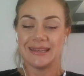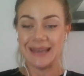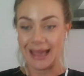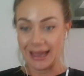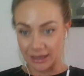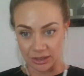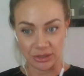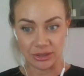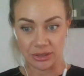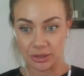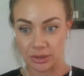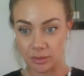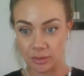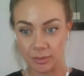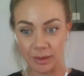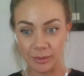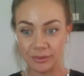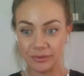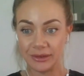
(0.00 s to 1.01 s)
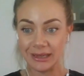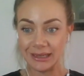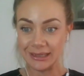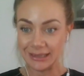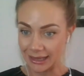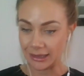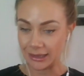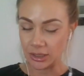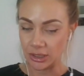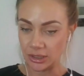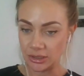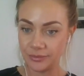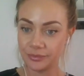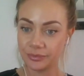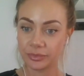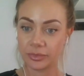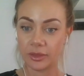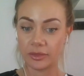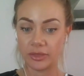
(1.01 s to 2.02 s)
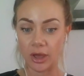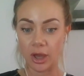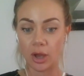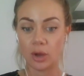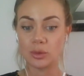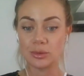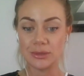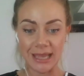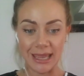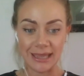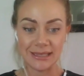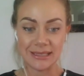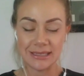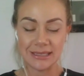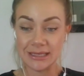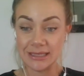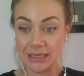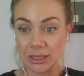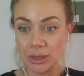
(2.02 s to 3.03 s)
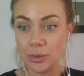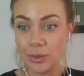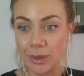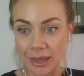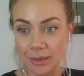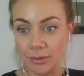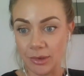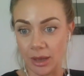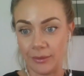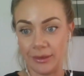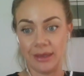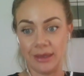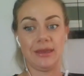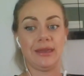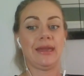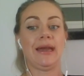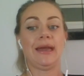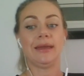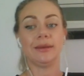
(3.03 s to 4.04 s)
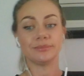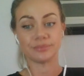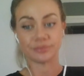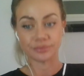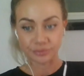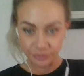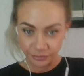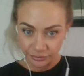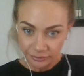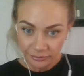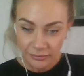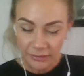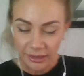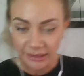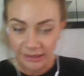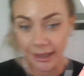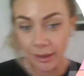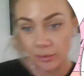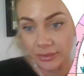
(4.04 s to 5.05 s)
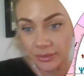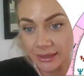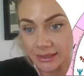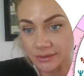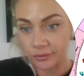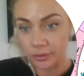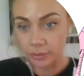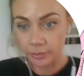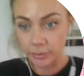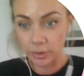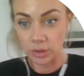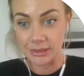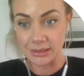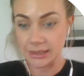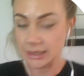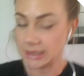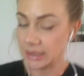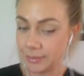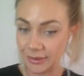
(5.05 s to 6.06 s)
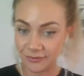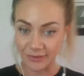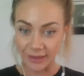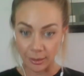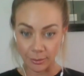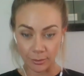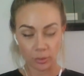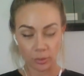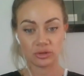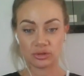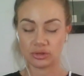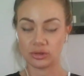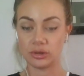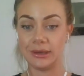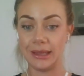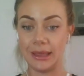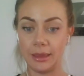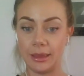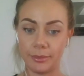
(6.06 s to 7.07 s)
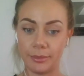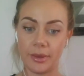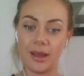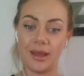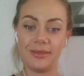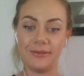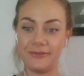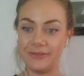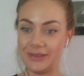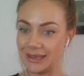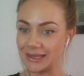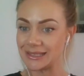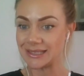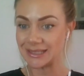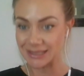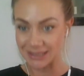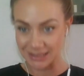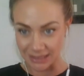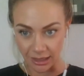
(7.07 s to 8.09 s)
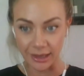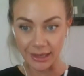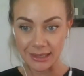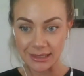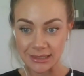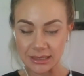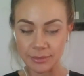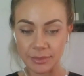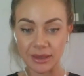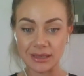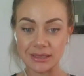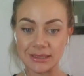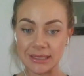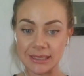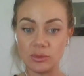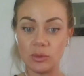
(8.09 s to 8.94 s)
knackered. You may be feeling knackered. The whole test is that you keep going, okay? Now, this full moon is going to be felt more strongly by the fixed signs because